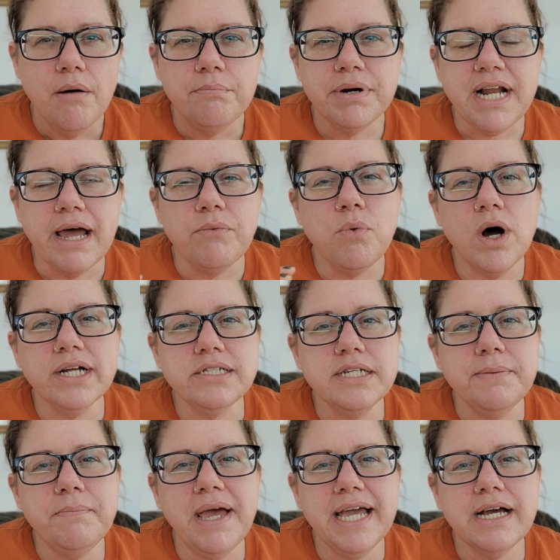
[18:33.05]
But I want to
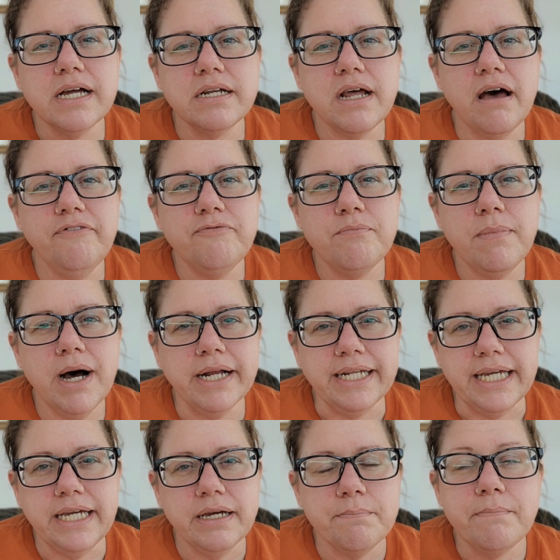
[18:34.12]
make enough money.